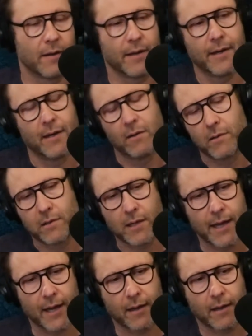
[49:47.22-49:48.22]
You know, it's
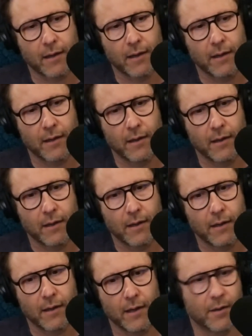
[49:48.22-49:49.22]
like,
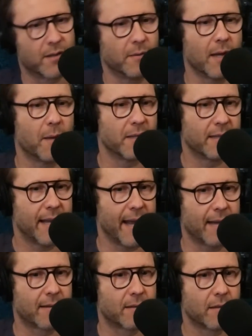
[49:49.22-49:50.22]
you know, sometimes it
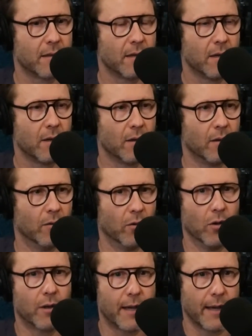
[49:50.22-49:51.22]
takes
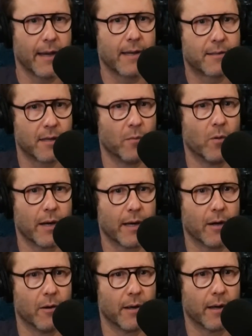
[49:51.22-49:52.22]
looking at someone
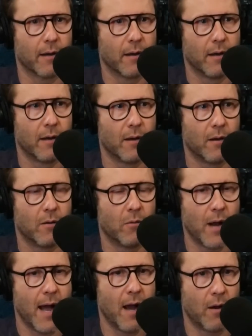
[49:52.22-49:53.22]
and going,
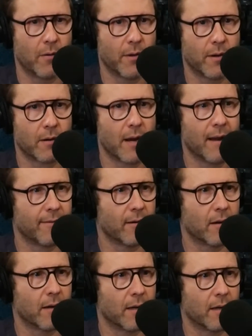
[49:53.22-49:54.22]
wow, you're
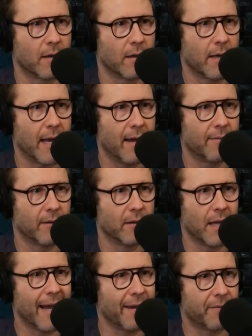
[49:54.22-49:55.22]
never going to have a
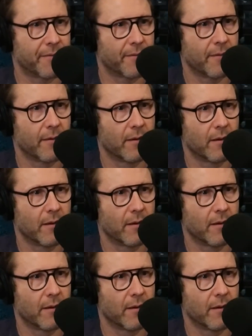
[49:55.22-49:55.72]
life.